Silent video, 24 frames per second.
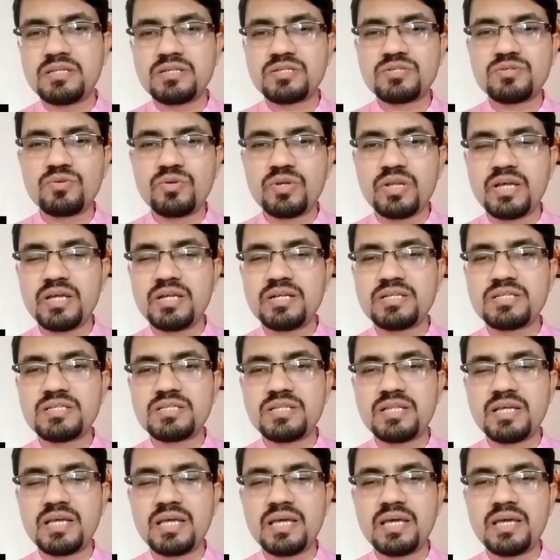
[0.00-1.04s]
the students,
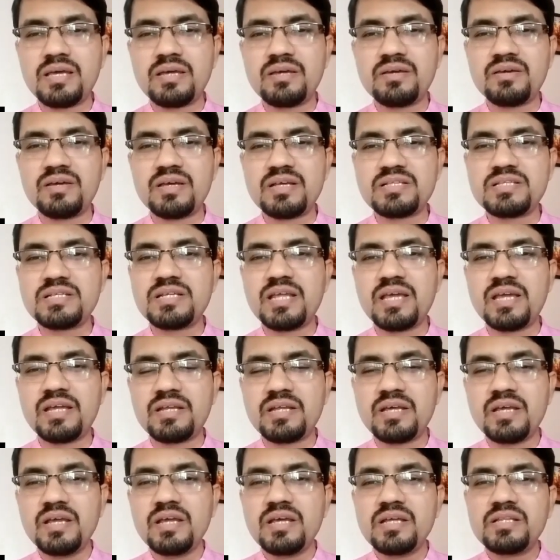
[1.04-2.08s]
they
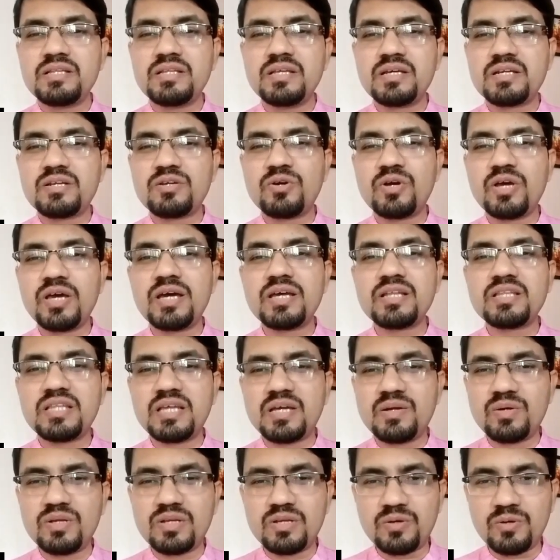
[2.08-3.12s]
hesitate that where
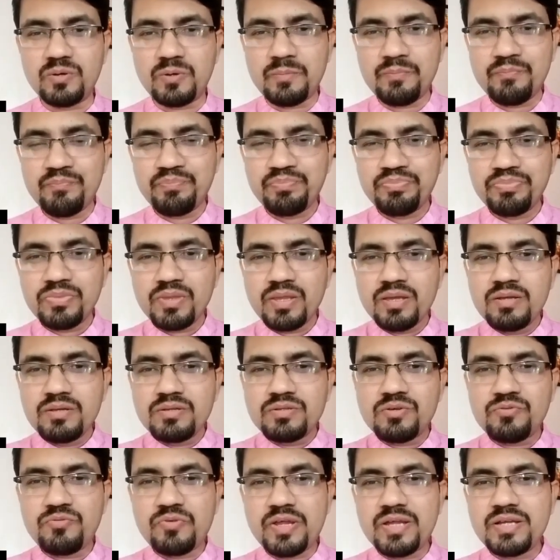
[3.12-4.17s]
they will go.
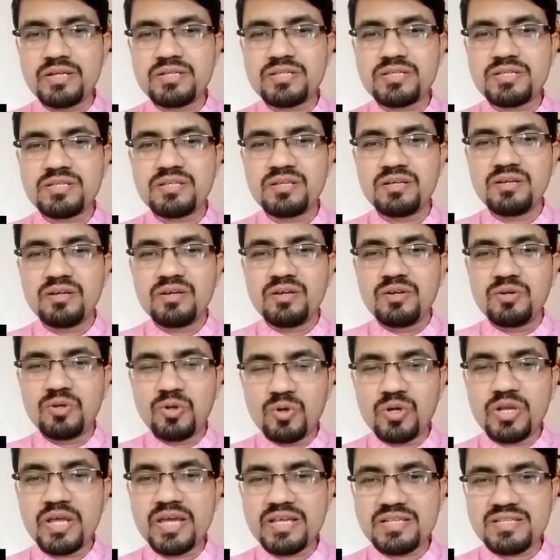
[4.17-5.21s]
So friends,
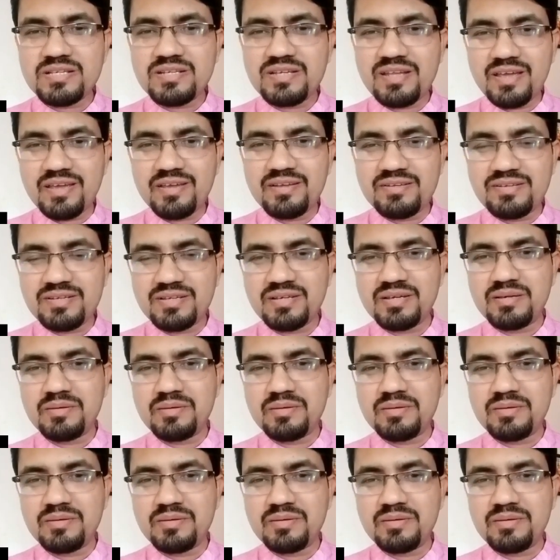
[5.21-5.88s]
don't hesitate,